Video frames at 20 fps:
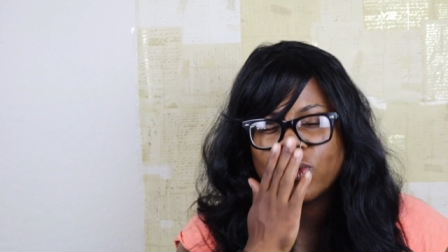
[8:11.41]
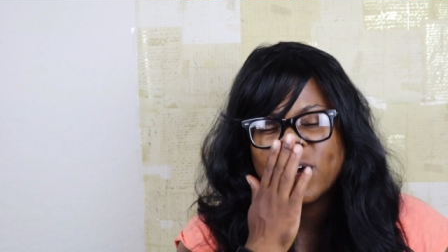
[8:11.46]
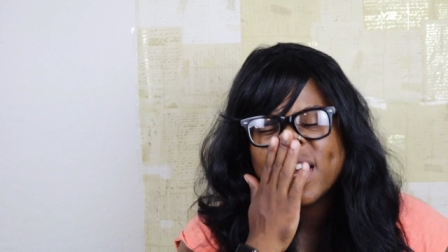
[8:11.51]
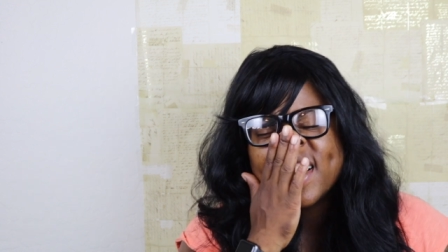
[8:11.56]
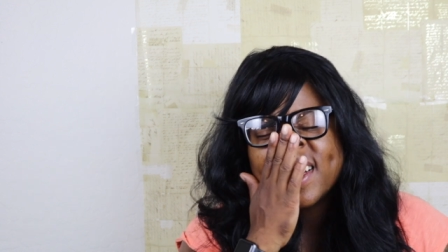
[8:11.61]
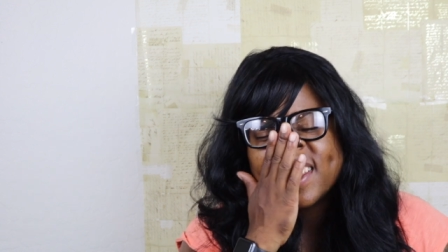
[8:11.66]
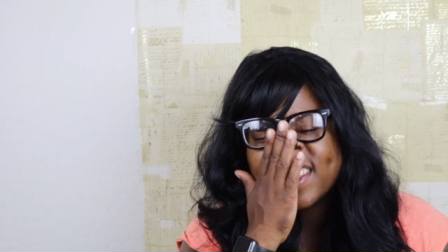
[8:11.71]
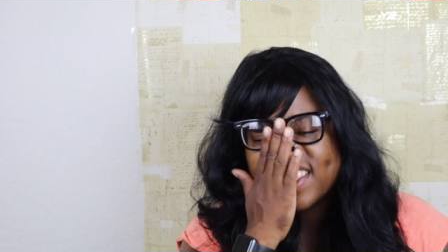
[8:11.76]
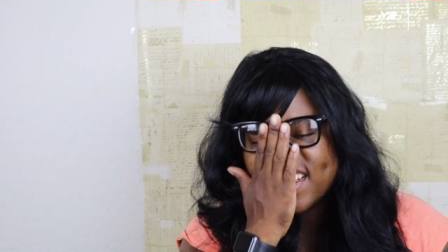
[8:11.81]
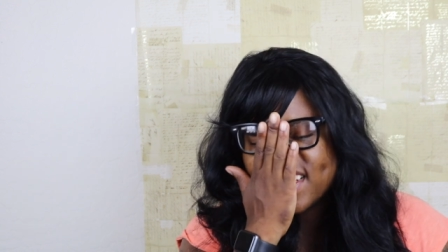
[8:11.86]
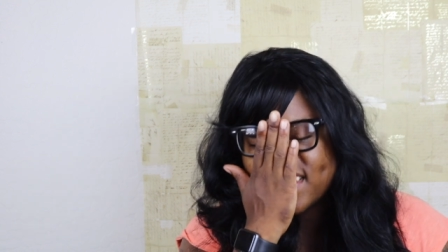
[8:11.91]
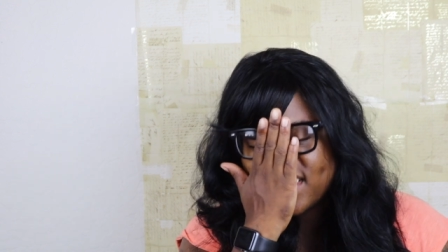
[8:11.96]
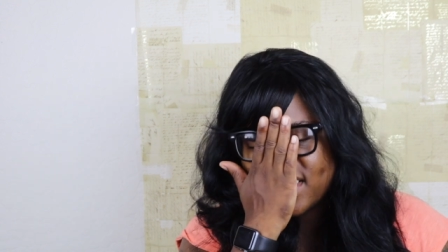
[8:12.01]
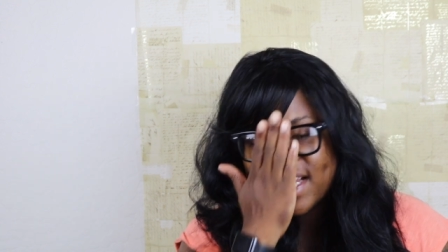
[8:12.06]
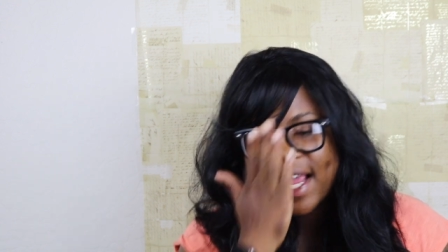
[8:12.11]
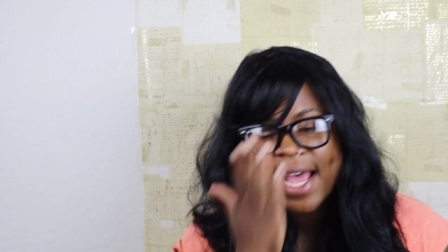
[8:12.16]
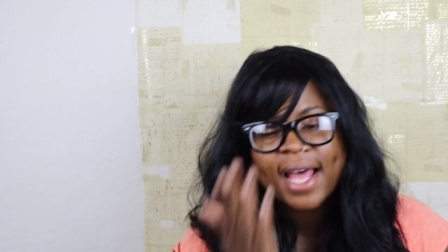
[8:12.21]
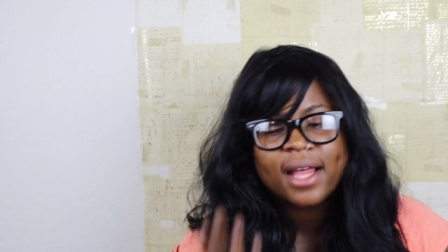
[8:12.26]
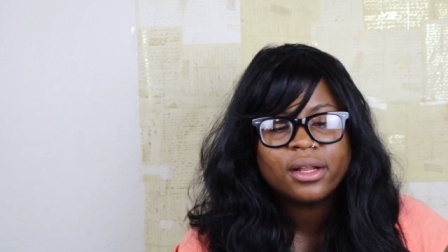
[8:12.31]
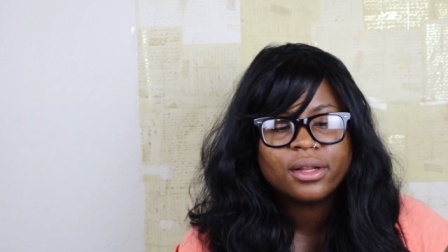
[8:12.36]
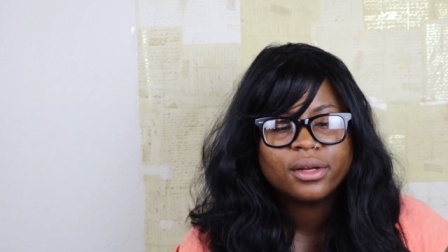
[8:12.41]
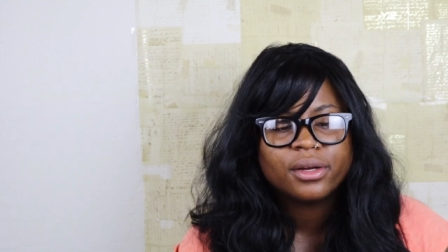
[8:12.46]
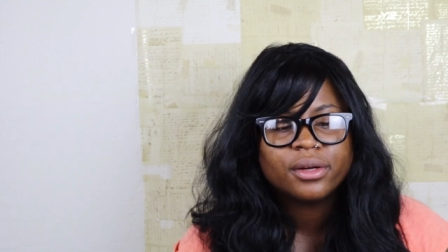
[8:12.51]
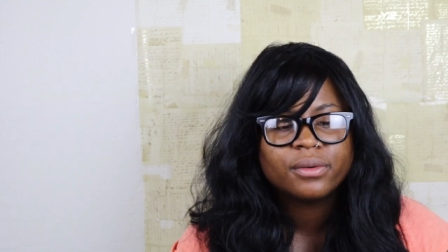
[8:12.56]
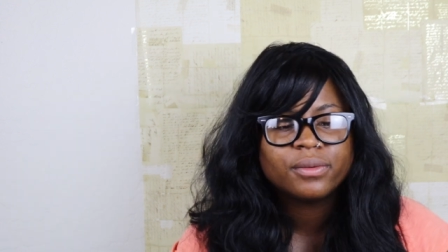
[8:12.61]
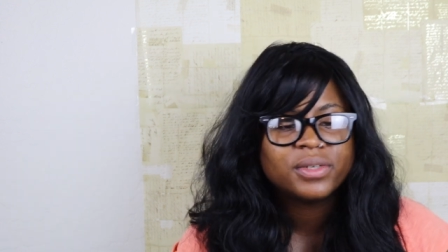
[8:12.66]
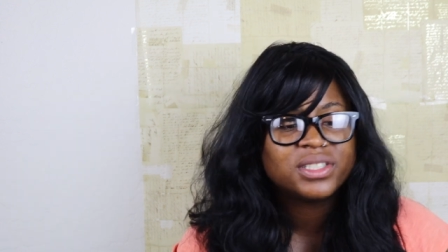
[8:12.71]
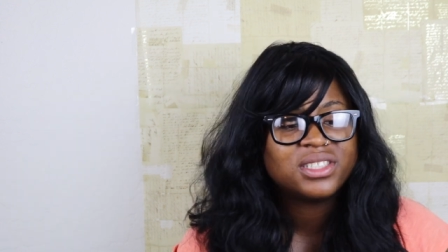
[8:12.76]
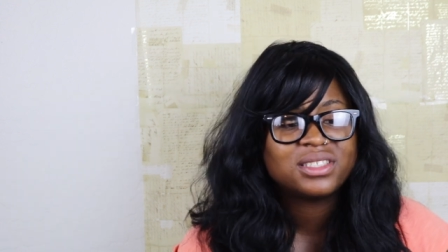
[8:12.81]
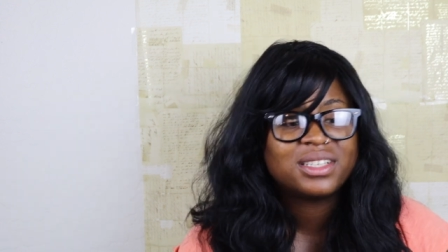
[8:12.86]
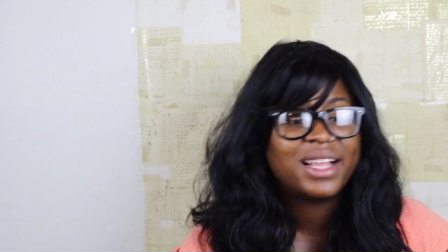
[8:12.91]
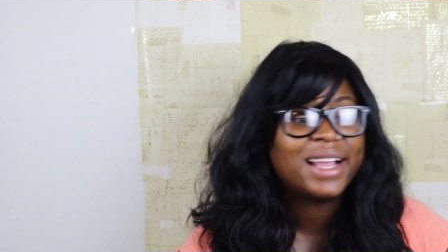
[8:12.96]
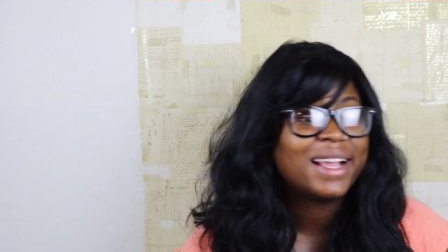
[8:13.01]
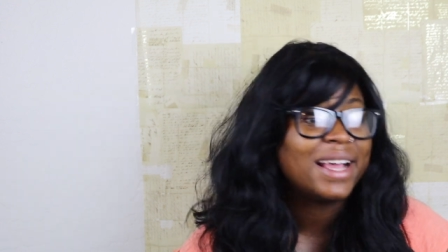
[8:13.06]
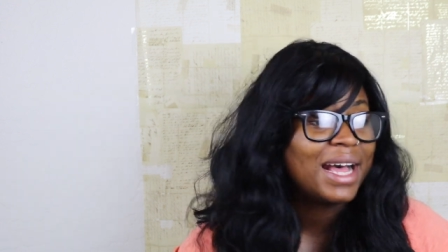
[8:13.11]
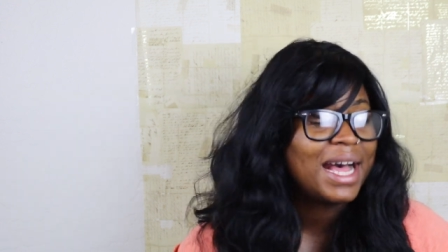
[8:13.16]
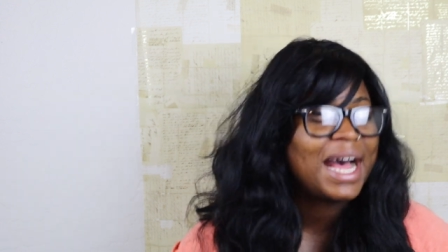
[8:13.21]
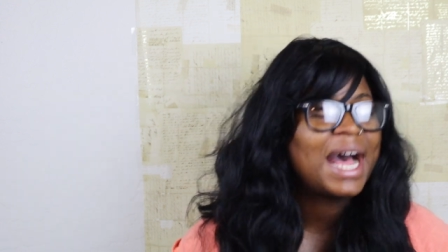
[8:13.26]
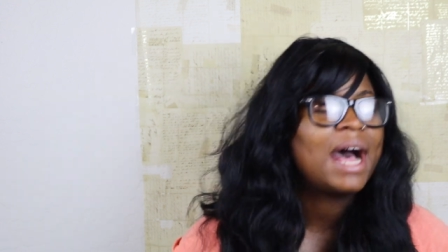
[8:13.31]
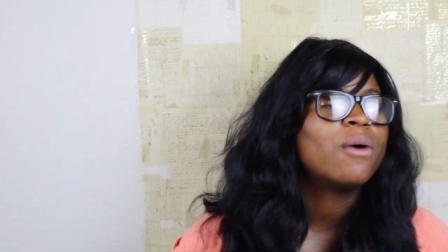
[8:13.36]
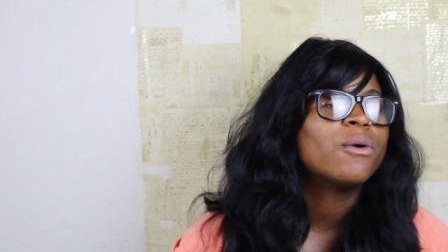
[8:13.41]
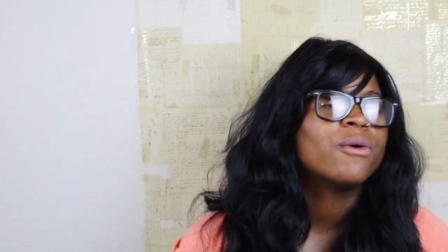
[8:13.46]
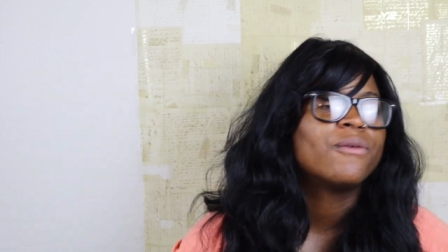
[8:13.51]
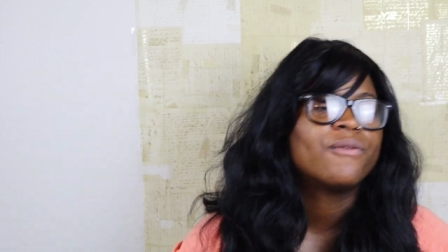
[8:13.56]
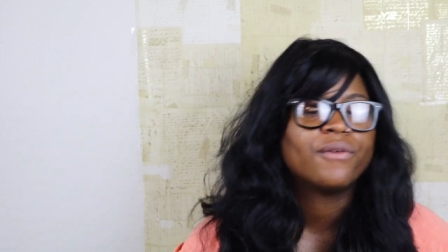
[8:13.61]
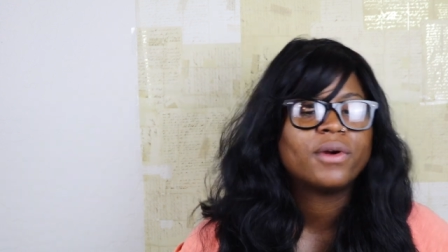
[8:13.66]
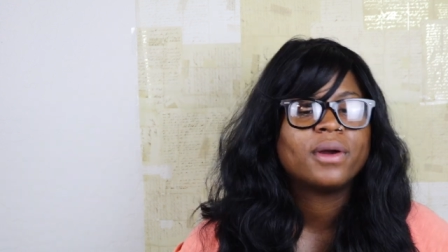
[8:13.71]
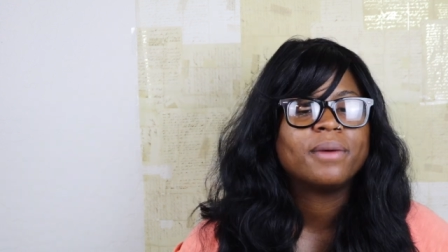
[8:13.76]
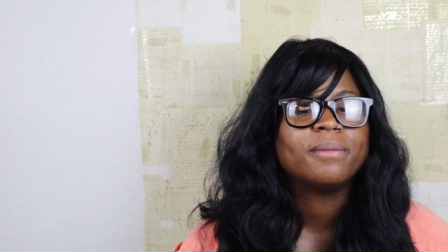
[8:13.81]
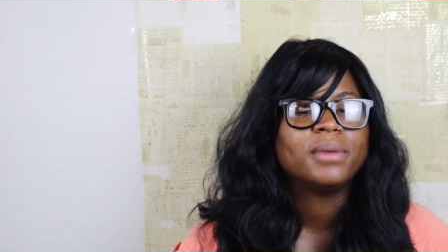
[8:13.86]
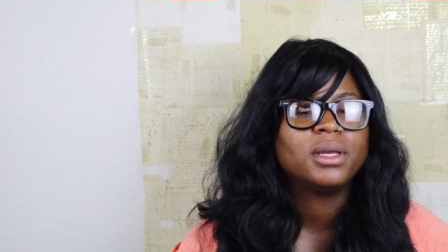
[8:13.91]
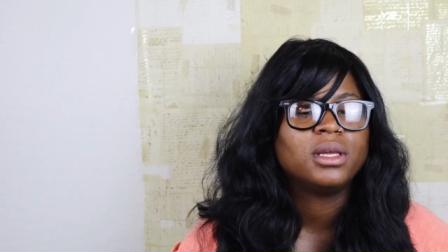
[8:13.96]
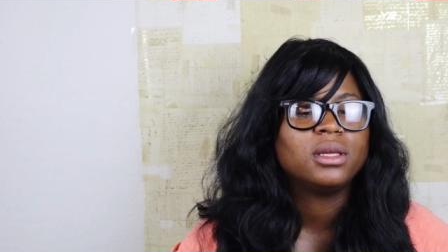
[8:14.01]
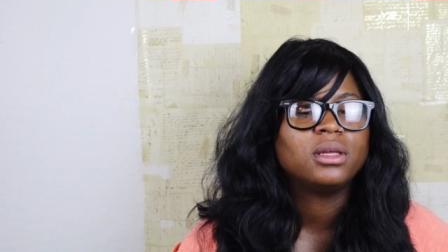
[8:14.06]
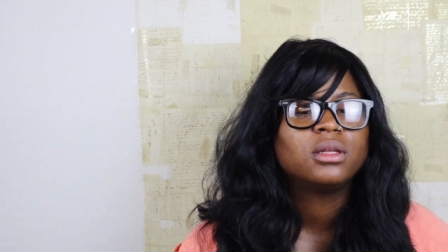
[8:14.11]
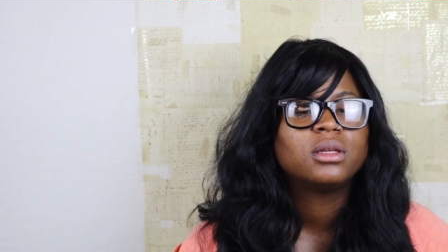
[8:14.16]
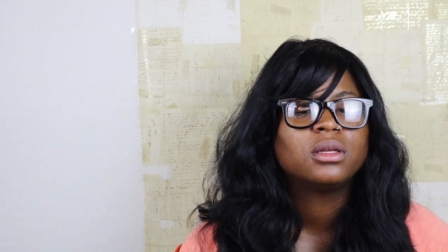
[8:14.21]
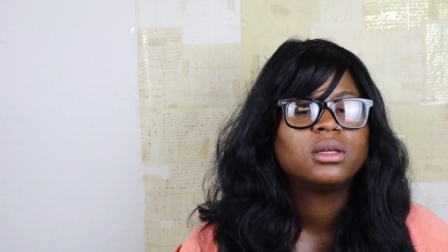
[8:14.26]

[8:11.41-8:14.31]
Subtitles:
One is in Chandler, which is like an hour from me.